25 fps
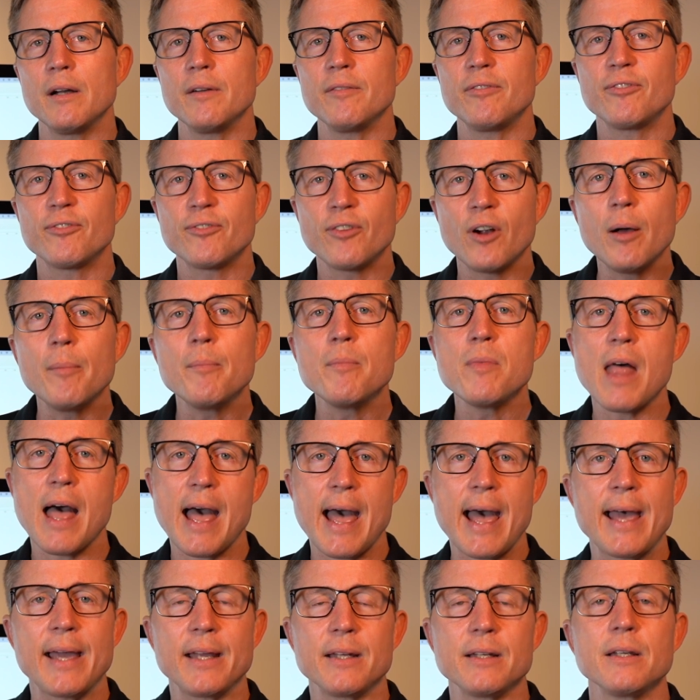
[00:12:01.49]
from
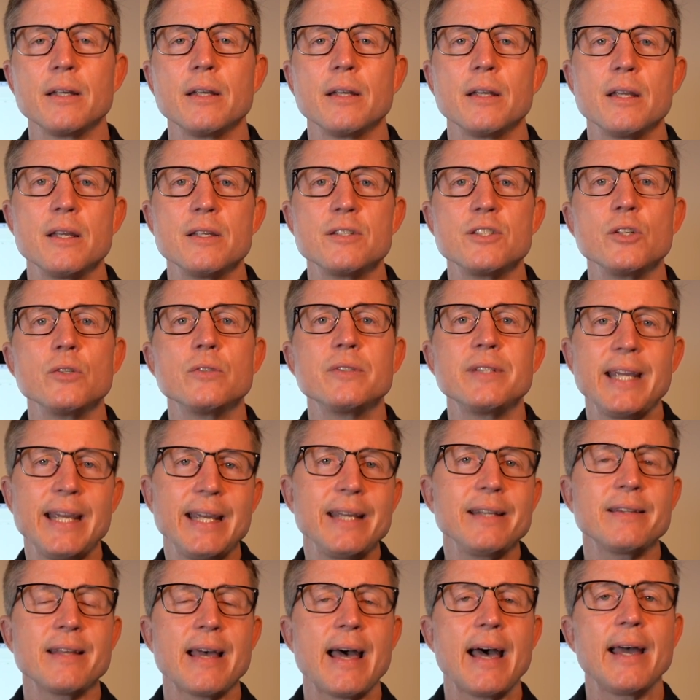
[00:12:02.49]
that is you
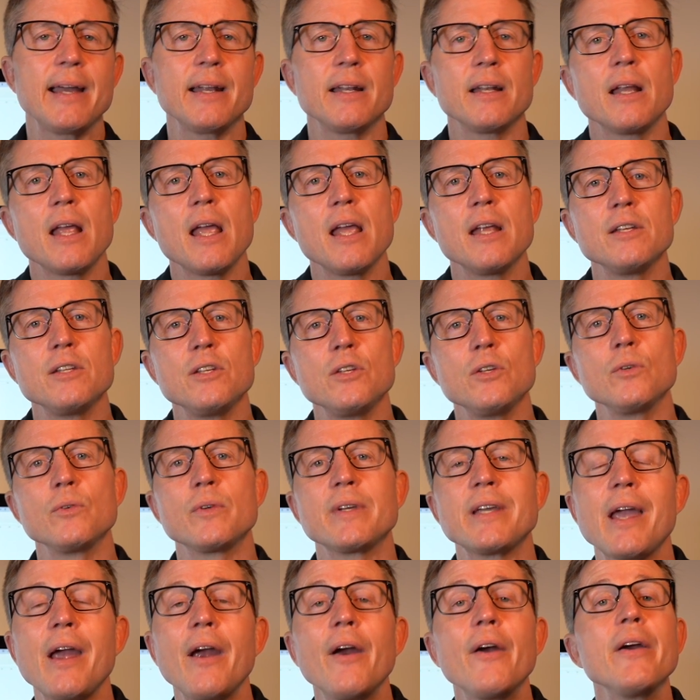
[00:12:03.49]
take that and you
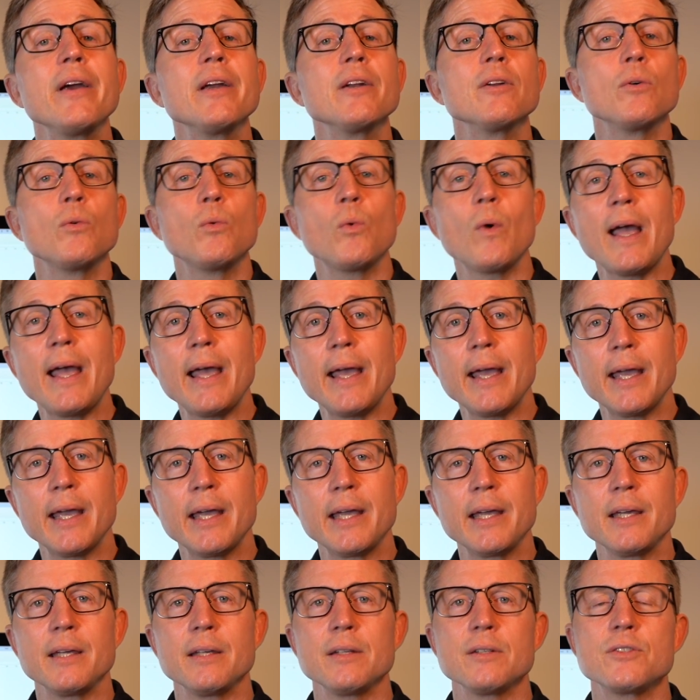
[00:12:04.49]
carry it
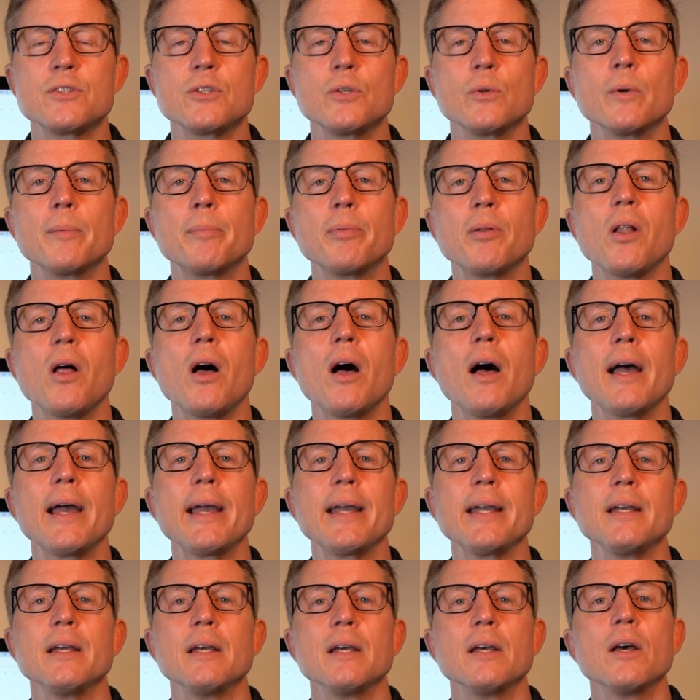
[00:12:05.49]
away to
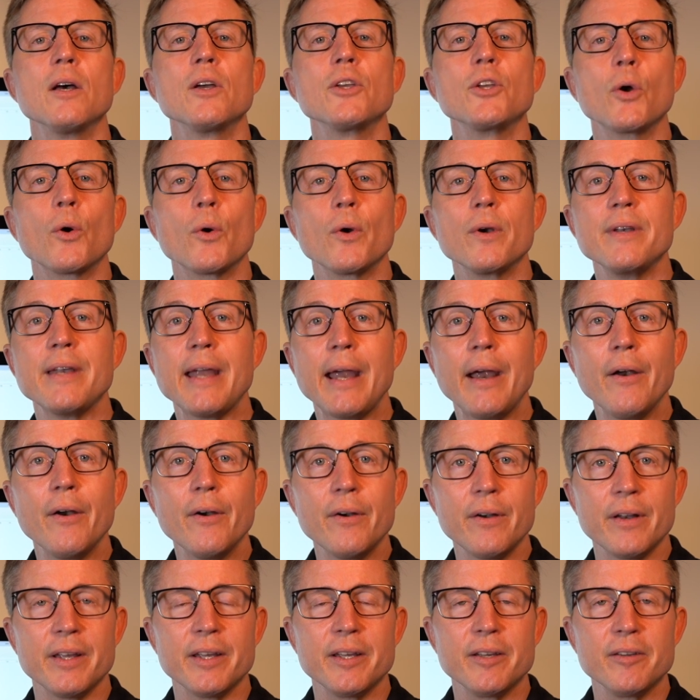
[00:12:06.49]
apply your
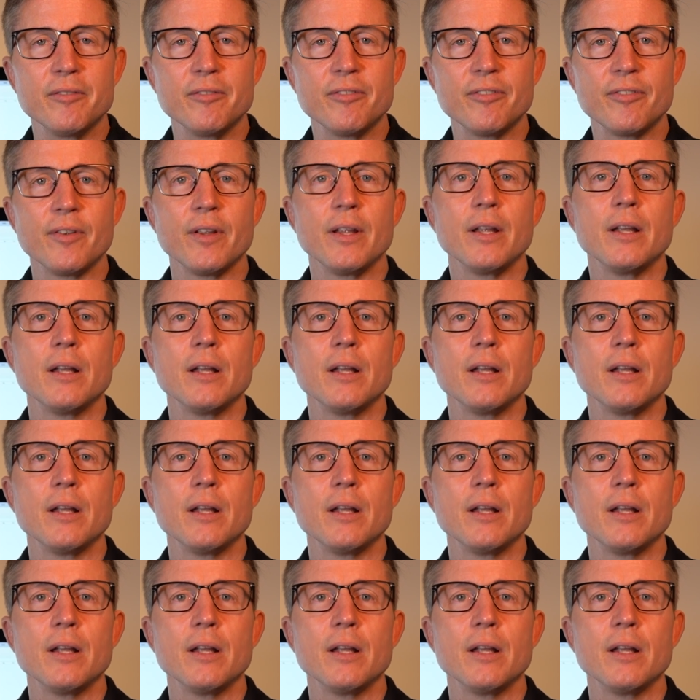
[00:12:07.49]
narrative